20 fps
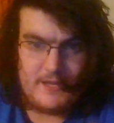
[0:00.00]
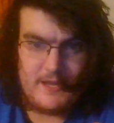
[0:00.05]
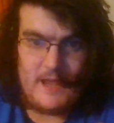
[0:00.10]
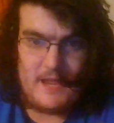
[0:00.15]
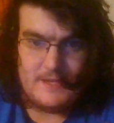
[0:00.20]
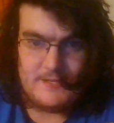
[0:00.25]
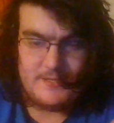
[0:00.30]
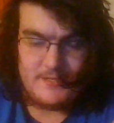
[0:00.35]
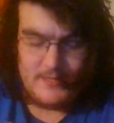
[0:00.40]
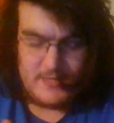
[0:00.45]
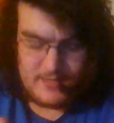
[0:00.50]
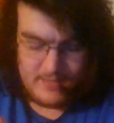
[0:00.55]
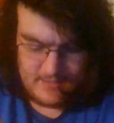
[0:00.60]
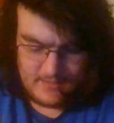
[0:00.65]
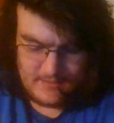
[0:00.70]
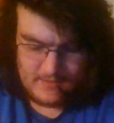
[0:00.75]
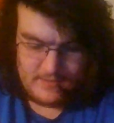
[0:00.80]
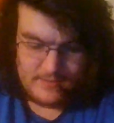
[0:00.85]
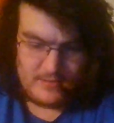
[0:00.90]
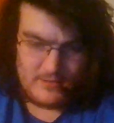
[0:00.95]
Yes.
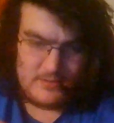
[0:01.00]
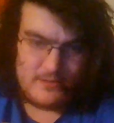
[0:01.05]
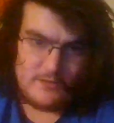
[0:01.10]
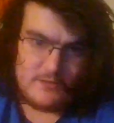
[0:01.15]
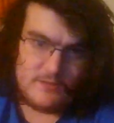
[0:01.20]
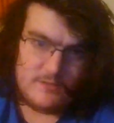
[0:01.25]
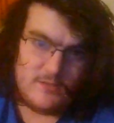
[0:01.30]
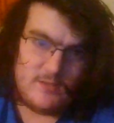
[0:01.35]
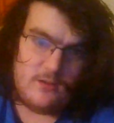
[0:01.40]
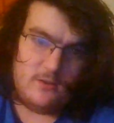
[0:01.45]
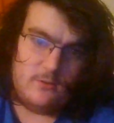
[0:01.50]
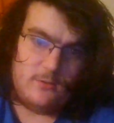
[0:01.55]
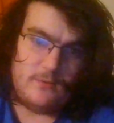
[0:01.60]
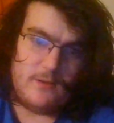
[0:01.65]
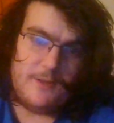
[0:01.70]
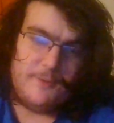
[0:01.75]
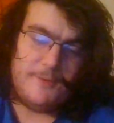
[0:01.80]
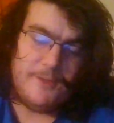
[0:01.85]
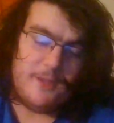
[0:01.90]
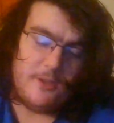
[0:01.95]
So
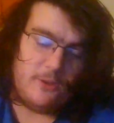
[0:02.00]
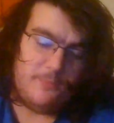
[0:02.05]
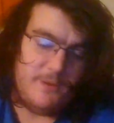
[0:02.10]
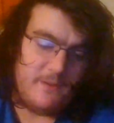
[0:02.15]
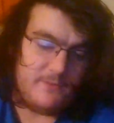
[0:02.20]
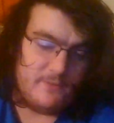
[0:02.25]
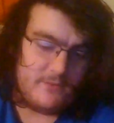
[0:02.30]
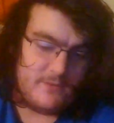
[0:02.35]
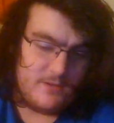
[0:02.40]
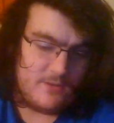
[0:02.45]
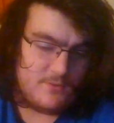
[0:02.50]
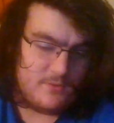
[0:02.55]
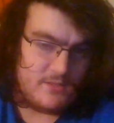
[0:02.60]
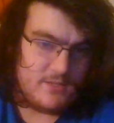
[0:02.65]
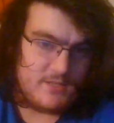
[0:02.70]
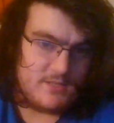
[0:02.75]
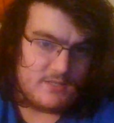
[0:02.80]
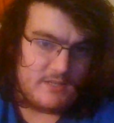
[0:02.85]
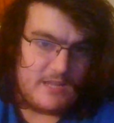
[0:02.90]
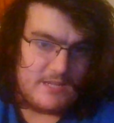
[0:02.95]
I really hope everyone enjoyed
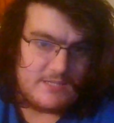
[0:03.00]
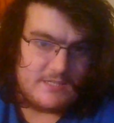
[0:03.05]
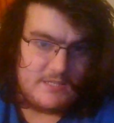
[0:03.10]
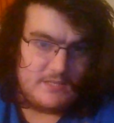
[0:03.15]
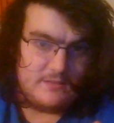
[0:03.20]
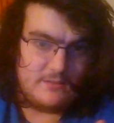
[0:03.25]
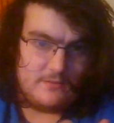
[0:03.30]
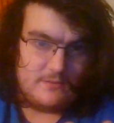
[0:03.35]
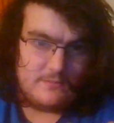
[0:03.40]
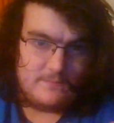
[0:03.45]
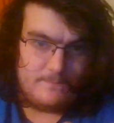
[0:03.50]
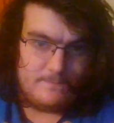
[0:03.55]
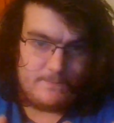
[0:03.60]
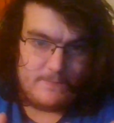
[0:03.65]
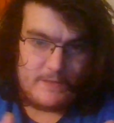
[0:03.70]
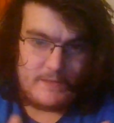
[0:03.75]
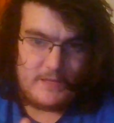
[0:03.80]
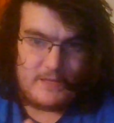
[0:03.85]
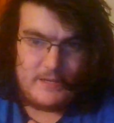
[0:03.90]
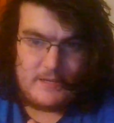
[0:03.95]
this lesson,
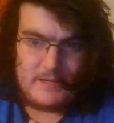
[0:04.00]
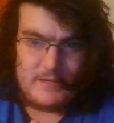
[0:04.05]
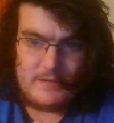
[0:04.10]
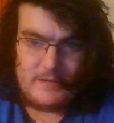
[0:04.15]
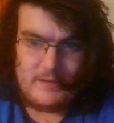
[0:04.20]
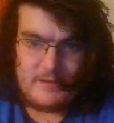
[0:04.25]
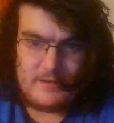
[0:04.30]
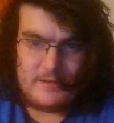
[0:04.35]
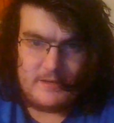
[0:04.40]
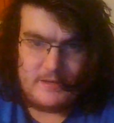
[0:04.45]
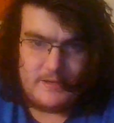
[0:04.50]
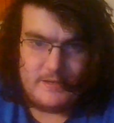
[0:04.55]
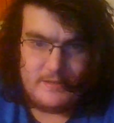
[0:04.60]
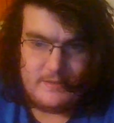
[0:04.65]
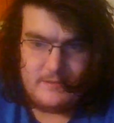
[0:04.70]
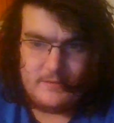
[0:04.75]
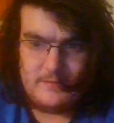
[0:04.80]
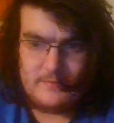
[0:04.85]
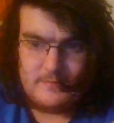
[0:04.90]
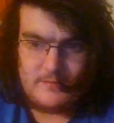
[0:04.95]
and I
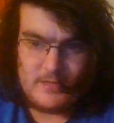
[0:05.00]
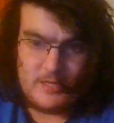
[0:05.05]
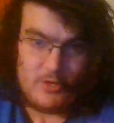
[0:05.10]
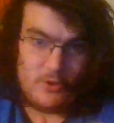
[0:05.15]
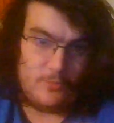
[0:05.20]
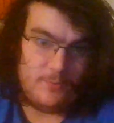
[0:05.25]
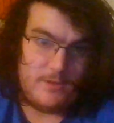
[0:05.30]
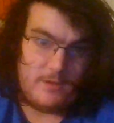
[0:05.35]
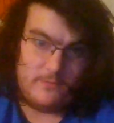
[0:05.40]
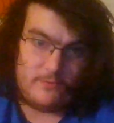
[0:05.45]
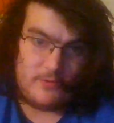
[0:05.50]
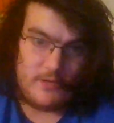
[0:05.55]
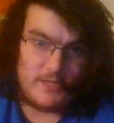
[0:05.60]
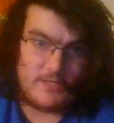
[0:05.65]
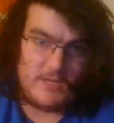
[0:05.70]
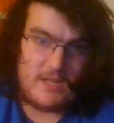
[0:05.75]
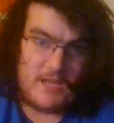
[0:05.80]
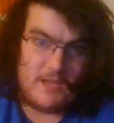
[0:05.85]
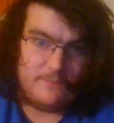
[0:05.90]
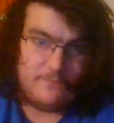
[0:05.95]
hope you have a great
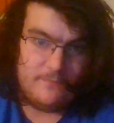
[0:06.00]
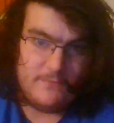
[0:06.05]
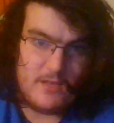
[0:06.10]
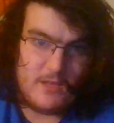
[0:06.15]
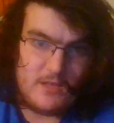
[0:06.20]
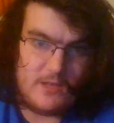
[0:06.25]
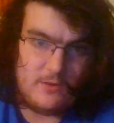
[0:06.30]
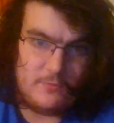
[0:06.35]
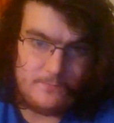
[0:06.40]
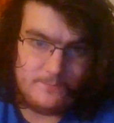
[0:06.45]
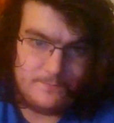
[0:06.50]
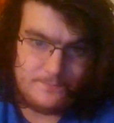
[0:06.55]
day. Thank you.